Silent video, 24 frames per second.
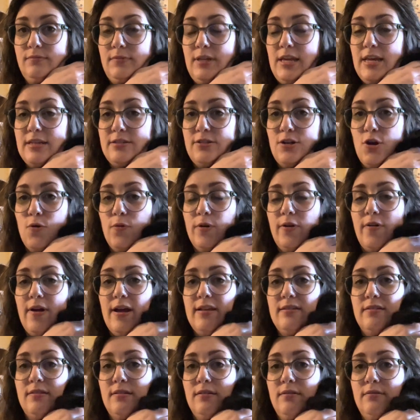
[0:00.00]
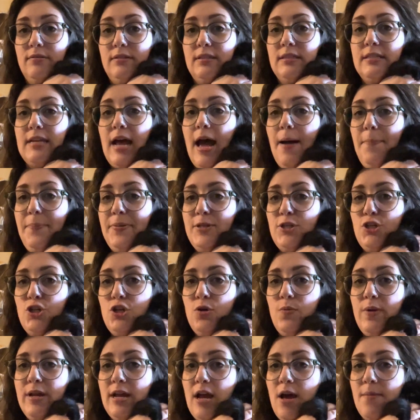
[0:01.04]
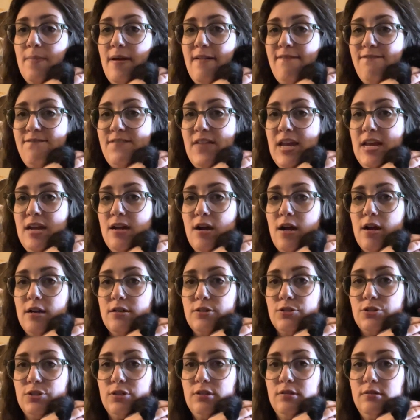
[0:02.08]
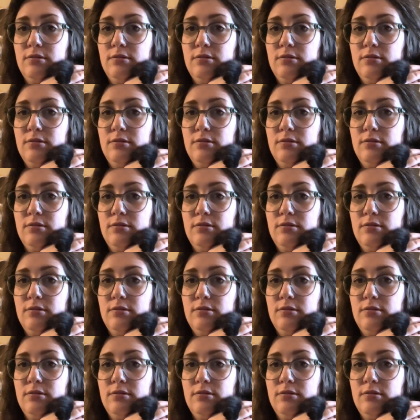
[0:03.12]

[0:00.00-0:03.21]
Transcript: He has no regrets. Stop chewing on my fingers.